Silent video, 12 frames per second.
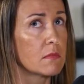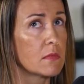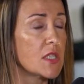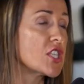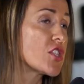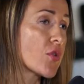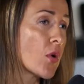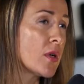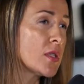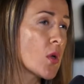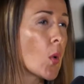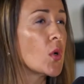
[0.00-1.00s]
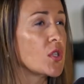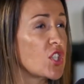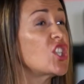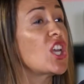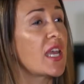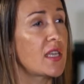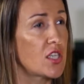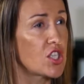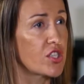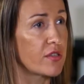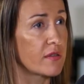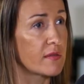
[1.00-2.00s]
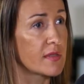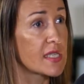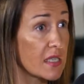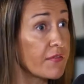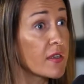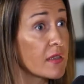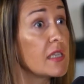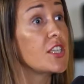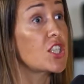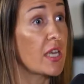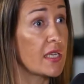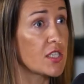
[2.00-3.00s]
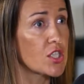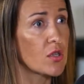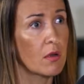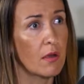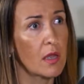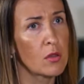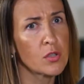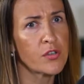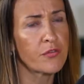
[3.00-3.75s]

destroyed or changed, significantly changed. A lot